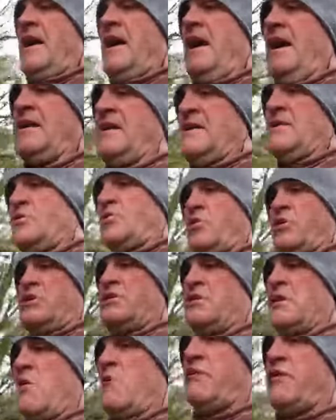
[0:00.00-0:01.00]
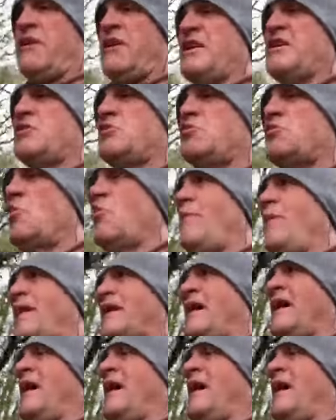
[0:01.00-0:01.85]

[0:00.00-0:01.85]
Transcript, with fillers: And he's got himself clean and sober